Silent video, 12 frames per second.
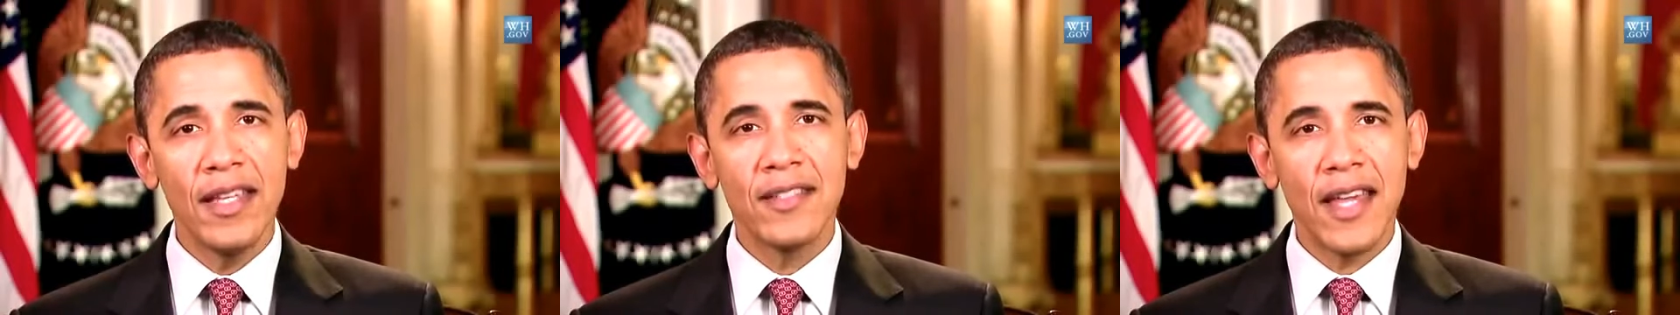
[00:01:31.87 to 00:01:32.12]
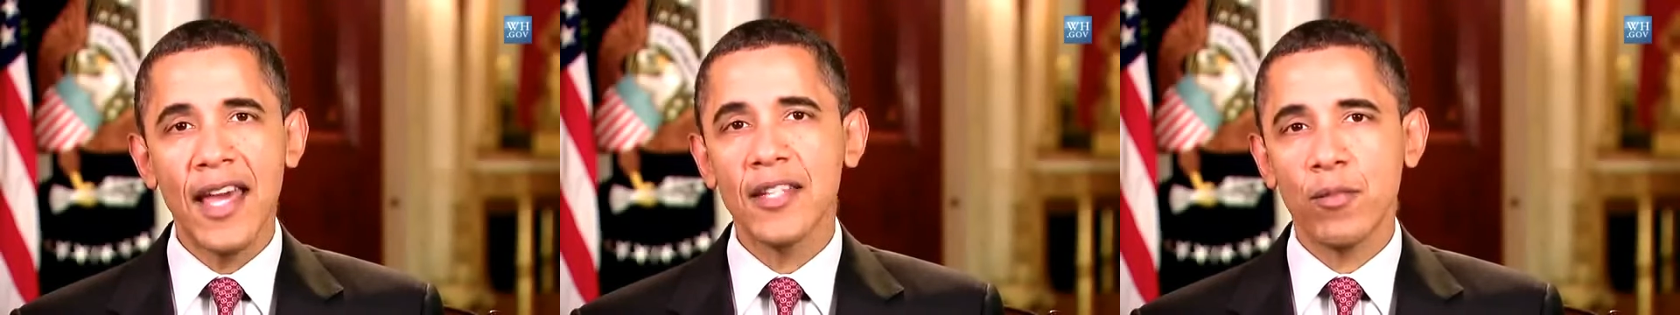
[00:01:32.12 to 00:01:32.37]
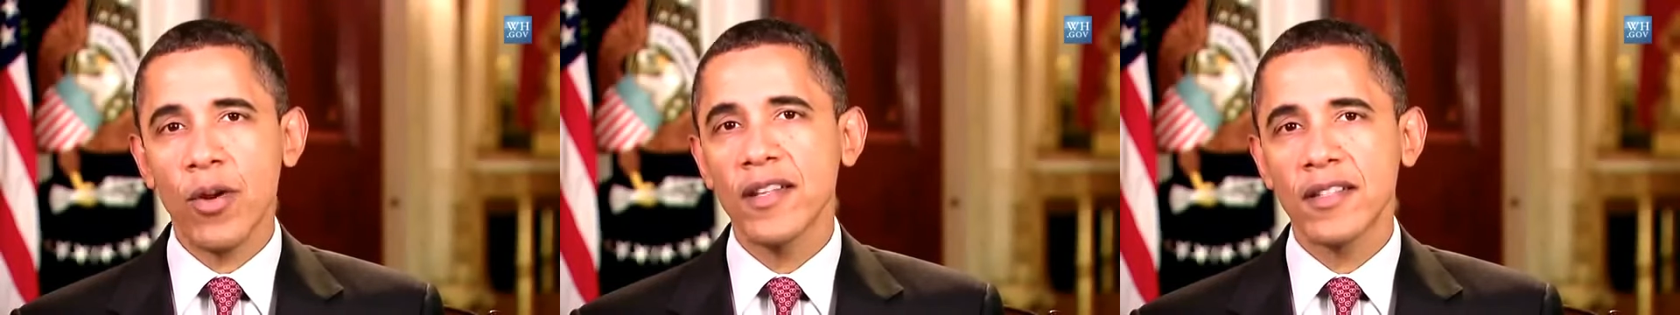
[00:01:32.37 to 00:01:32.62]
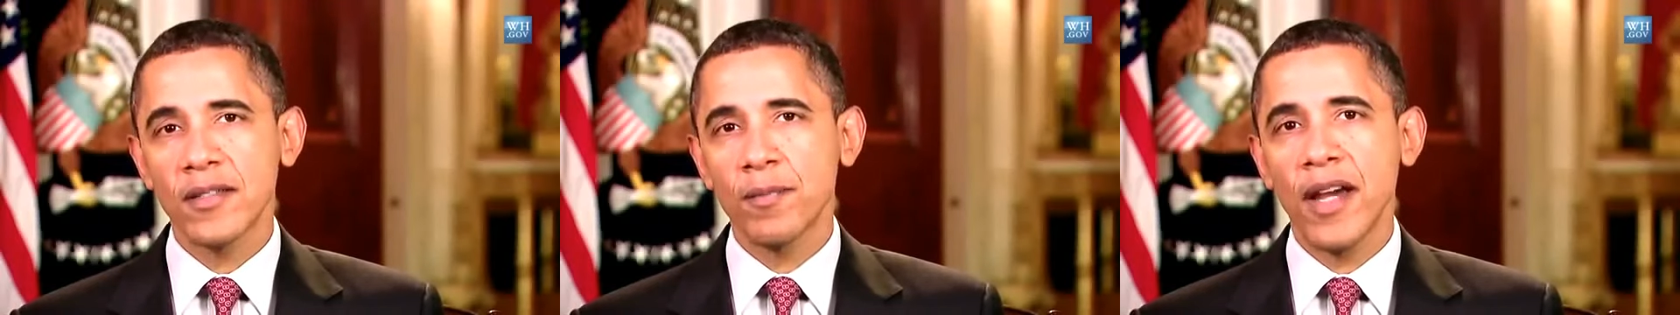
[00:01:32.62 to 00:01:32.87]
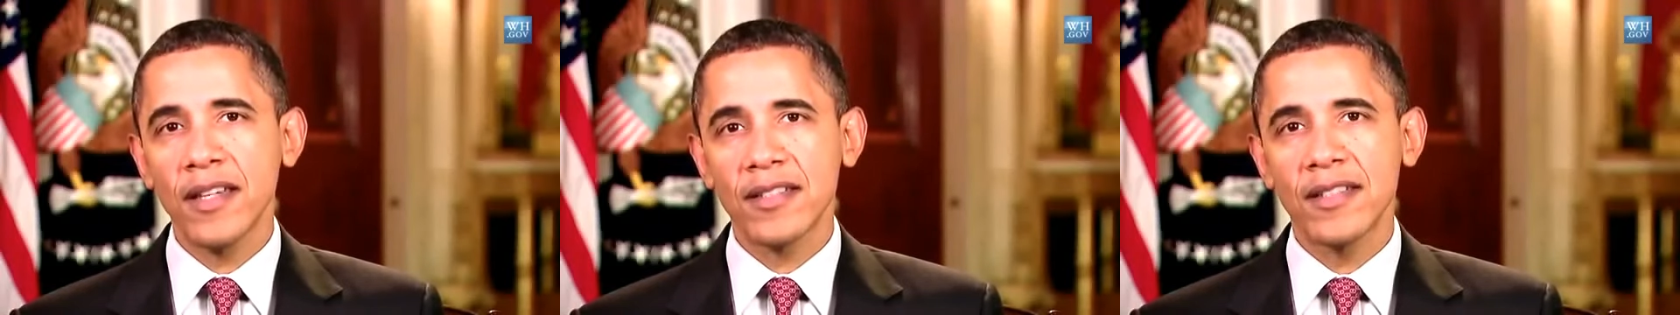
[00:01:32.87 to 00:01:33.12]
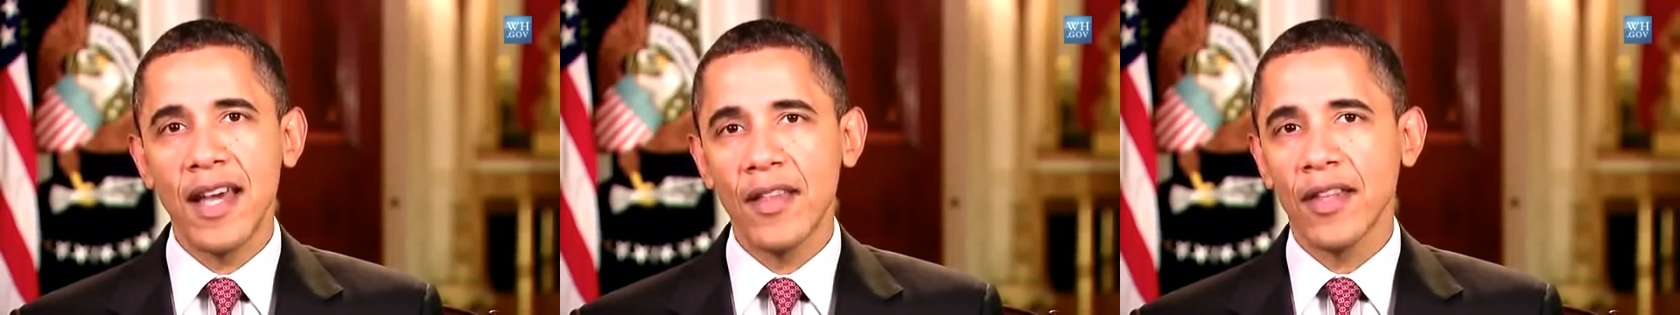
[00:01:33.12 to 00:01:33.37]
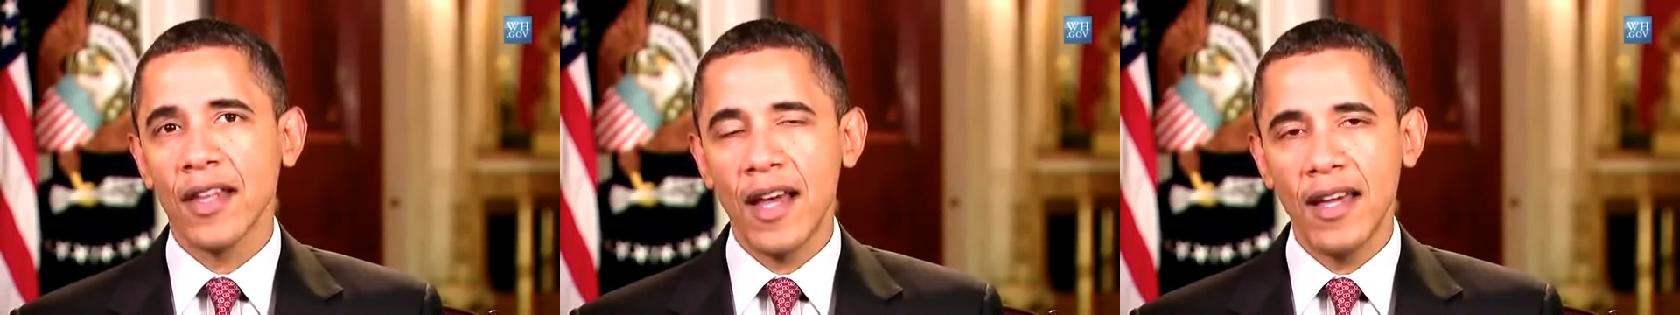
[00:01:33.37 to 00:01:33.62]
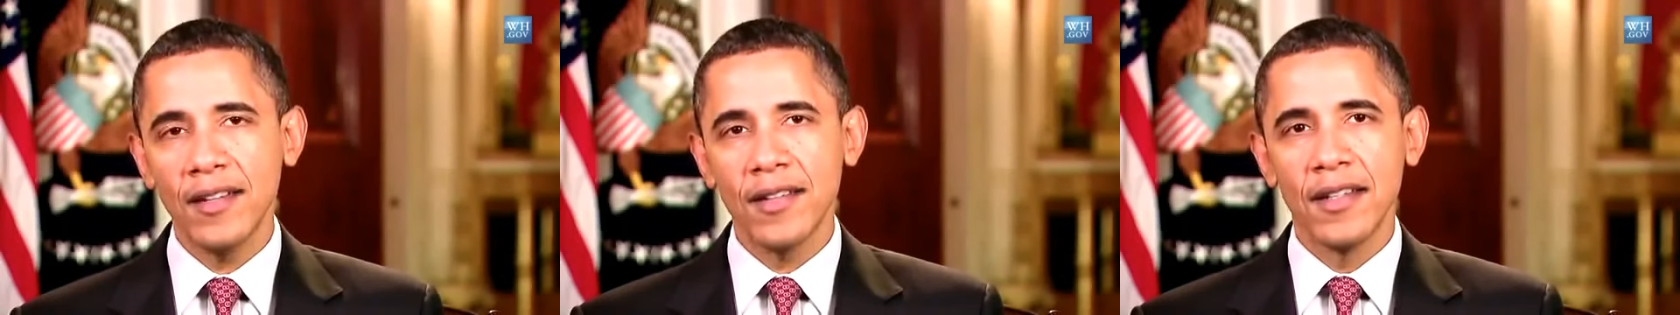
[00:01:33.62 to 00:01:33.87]
these gas price spikes down the
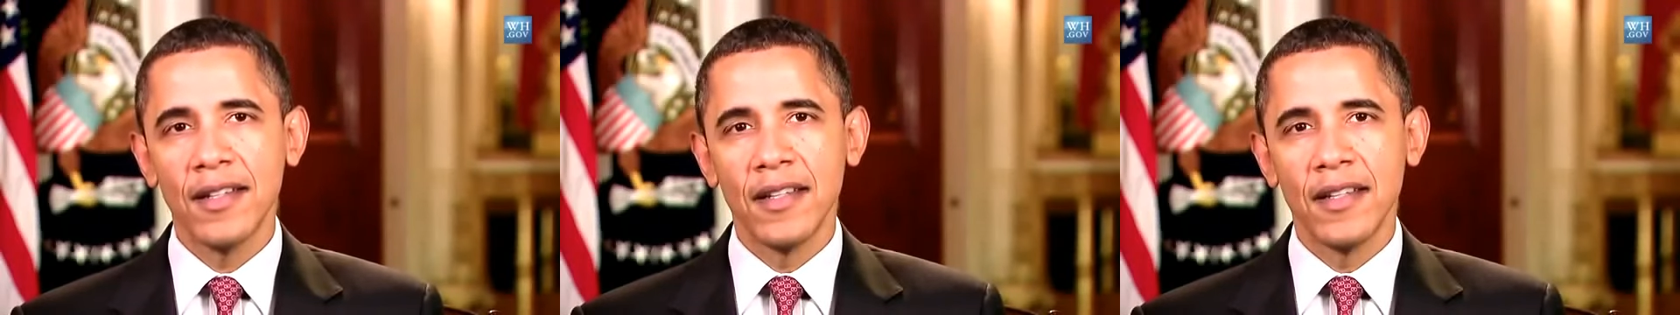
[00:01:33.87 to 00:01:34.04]
line,